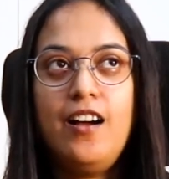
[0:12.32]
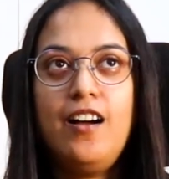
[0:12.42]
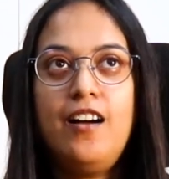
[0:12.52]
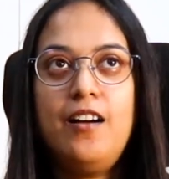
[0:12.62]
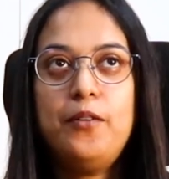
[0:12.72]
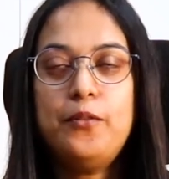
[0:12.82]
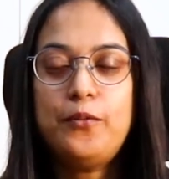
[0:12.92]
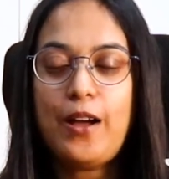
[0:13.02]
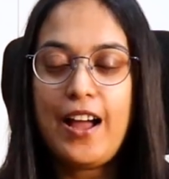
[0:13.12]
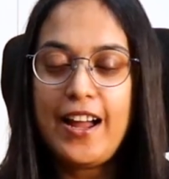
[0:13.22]

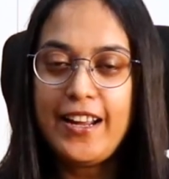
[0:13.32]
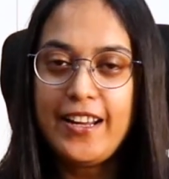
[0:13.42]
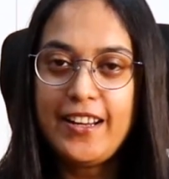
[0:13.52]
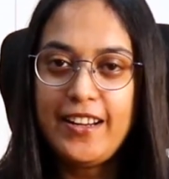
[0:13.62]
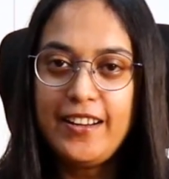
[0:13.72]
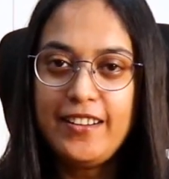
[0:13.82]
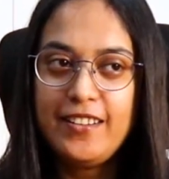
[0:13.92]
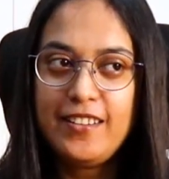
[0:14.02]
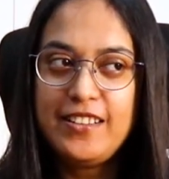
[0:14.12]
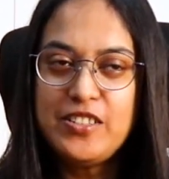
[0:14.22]
I
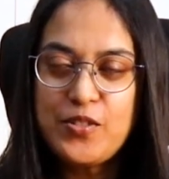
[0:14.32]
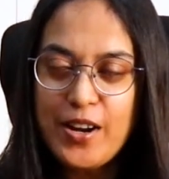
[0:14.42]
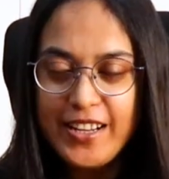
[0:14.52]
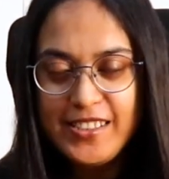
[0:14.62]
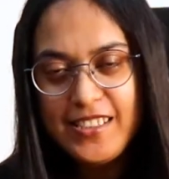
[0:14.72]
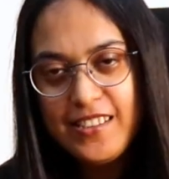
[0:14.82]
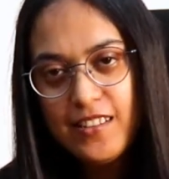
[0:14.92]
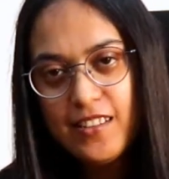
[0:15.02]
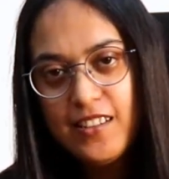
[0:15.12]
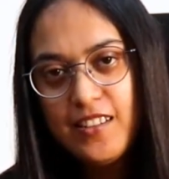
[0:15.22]
addressed
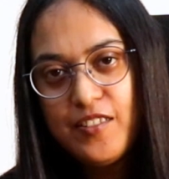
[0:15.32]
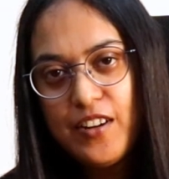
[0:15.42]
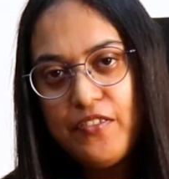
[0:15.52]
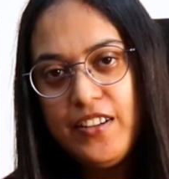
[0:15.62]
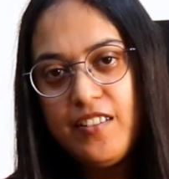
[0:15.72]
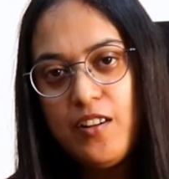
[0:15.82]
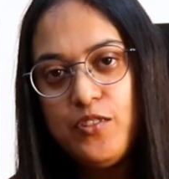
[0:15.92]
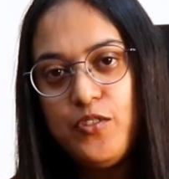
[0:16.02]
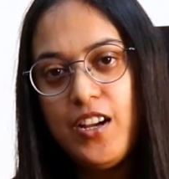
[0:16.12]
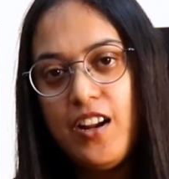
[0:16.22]
roughly around
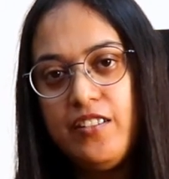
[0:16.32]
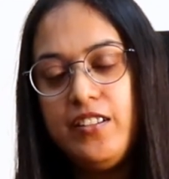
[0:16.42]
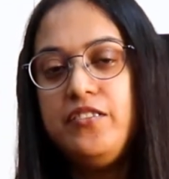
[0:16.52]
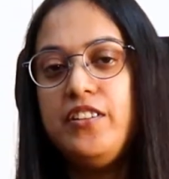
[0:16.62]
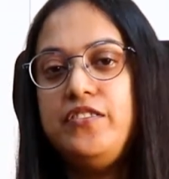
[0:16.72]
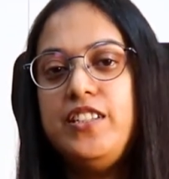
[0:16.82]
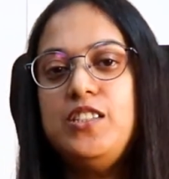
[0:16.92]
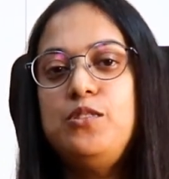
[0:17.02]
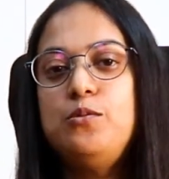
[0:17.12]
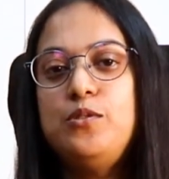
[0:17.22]
350
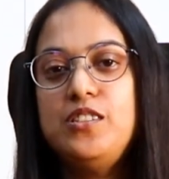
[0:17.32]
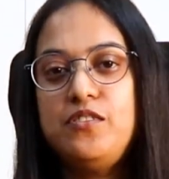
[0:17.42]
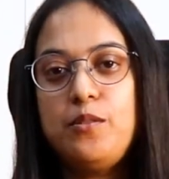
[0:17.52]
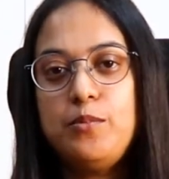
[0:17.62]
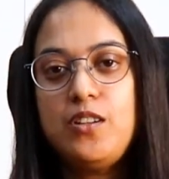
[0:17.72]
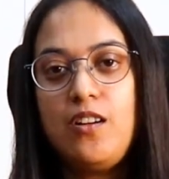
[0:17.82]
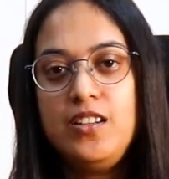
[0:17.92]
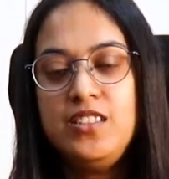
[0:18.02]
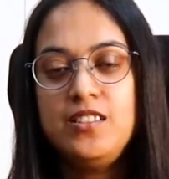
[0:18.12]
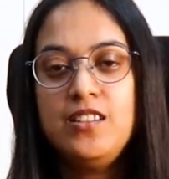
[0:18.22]
students from the
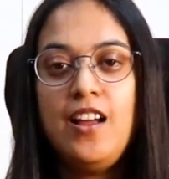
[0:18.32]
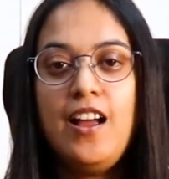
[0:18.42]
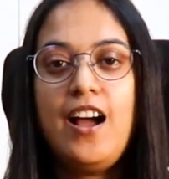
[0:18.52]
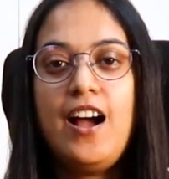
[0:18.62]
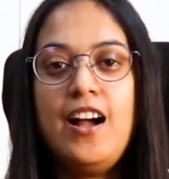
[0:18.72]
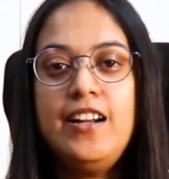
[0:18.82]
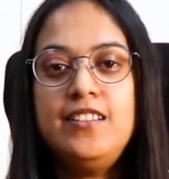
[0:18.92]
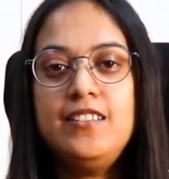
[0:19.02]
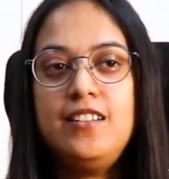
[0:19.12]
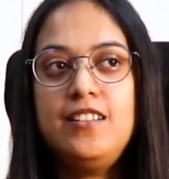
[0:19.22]
college,
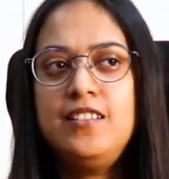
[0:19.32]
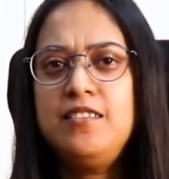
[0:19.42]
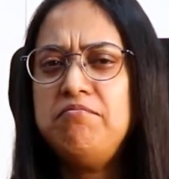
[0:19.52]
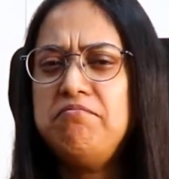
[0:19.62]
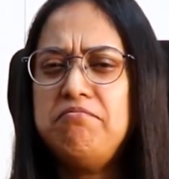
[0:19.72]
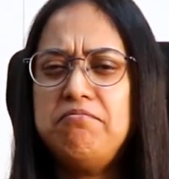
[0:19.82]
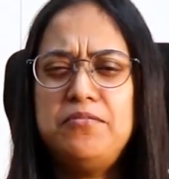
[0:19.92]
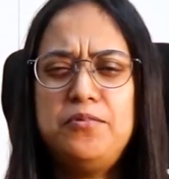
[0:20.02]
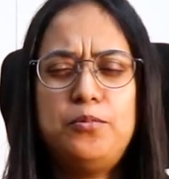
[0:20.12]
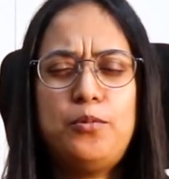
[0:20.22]
and
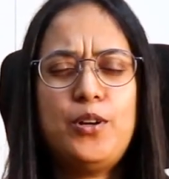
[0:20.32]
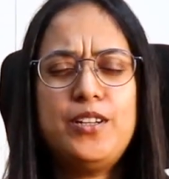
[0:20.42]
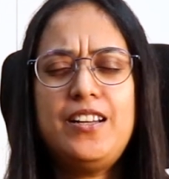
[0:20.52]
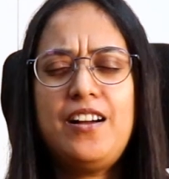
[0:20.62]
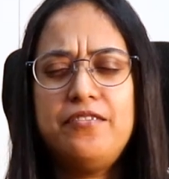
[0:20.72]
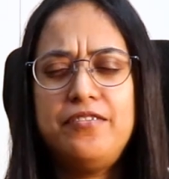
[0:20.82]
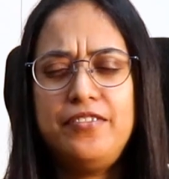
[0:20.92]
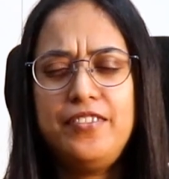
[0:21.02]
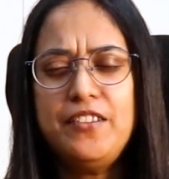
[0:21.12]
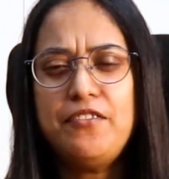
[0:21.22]
what a
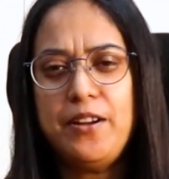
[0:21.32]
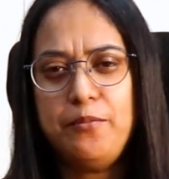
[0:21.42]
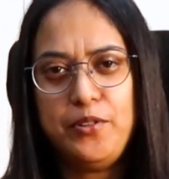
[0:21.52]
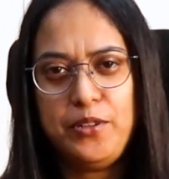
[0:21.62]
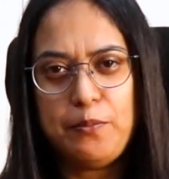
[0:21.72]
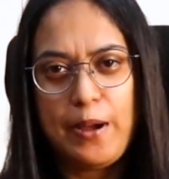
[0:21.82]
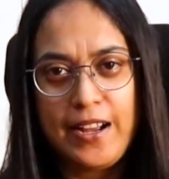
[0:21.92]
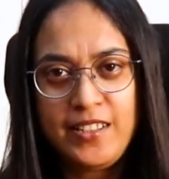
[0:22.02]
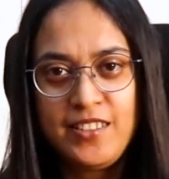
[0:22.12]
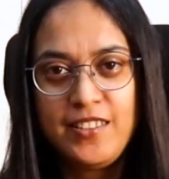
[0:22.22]
lovely, vibrant
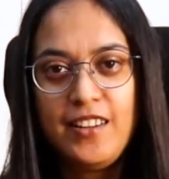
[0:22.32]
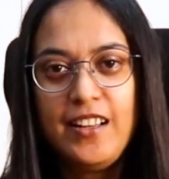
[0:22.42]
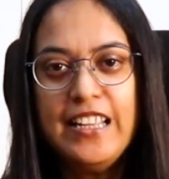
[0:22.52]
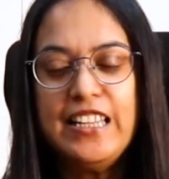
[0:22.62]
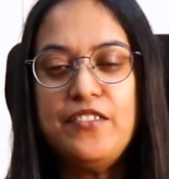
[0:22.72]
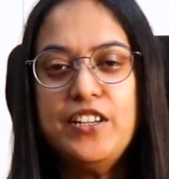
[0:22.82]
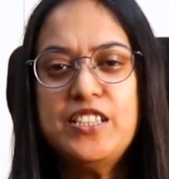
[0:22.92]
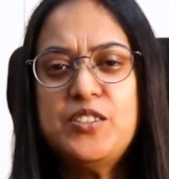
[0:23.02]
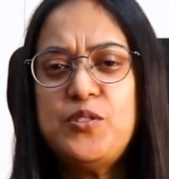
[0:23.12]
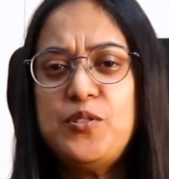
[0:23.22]
batch. They were
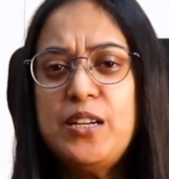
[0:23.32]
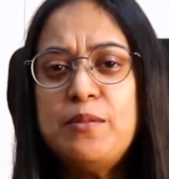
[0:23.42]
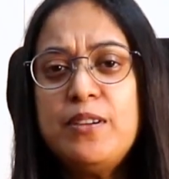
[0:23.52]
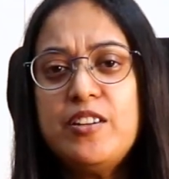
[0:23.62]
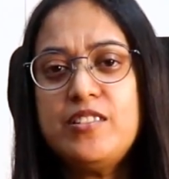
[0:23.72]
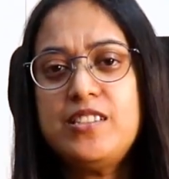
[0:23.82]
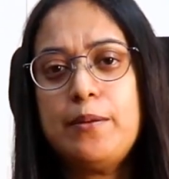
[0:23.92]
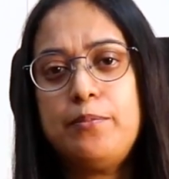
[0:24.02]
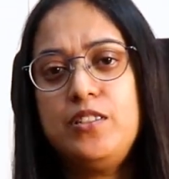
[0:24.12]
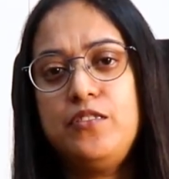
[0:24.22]
extremely
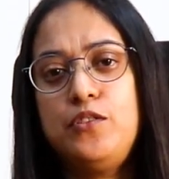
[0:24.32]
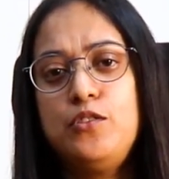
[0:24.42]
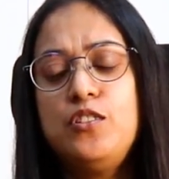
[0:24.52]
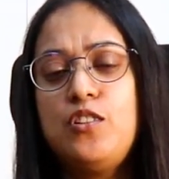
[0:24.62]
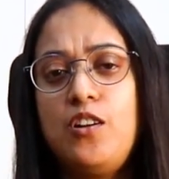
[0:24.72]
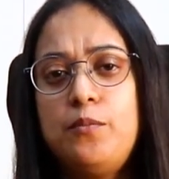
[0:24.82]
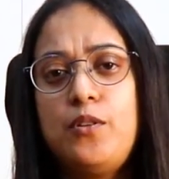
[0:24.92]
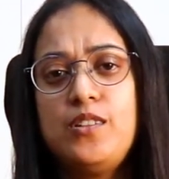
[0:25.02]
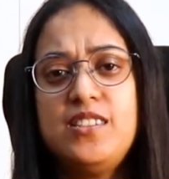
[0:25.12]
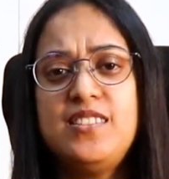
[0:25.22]
receptive to the thought
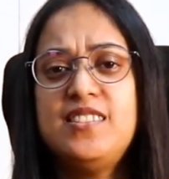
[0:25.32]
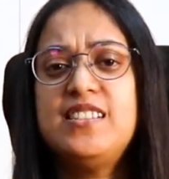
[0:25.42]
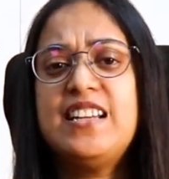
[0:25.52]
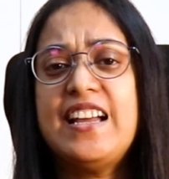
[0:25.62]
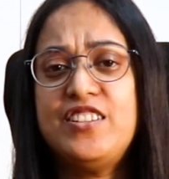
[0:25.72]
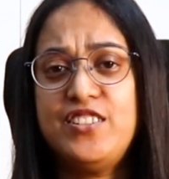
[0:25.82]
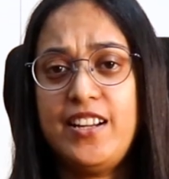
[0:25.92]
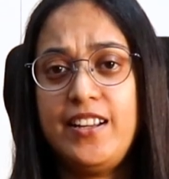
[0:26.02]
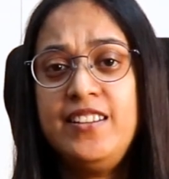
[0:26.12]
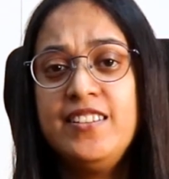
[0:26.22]
processes that I
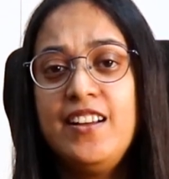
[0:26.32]
shared,